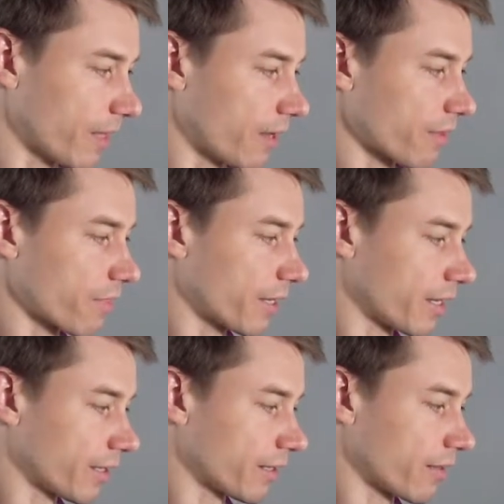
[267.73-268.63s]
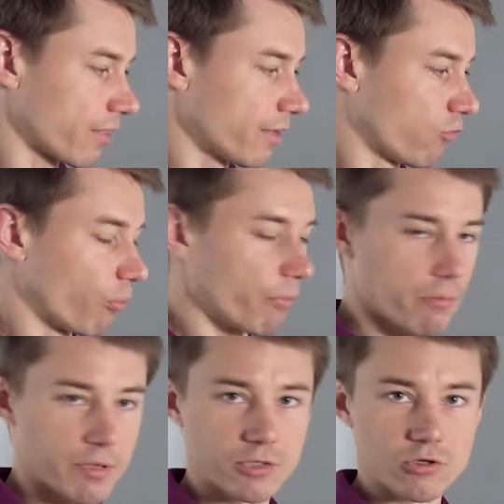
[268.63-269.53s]
the development
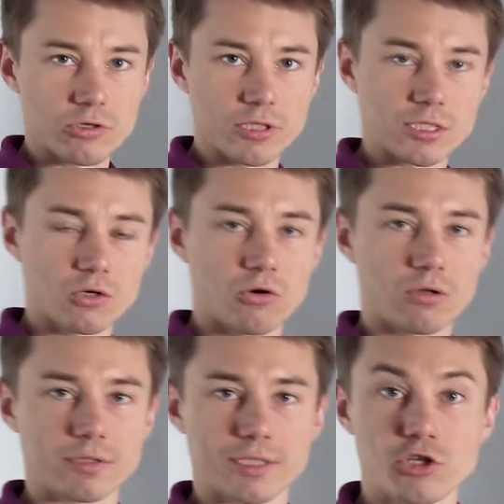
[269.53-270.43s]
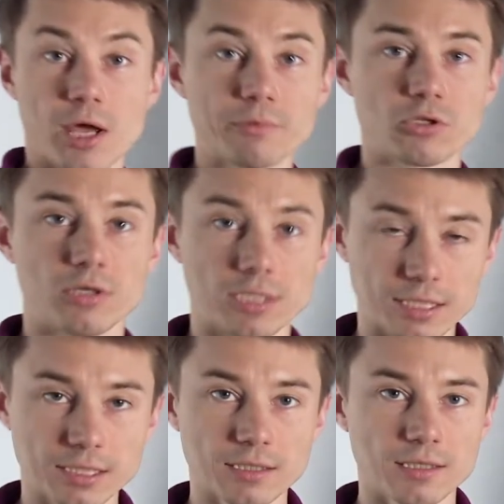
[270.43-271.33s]
manager is called a chapter
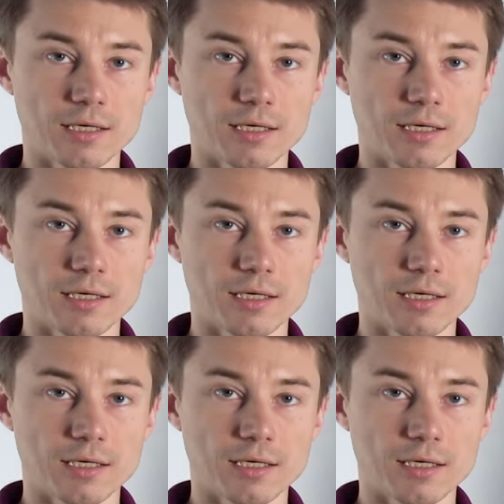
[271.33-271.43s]
lead.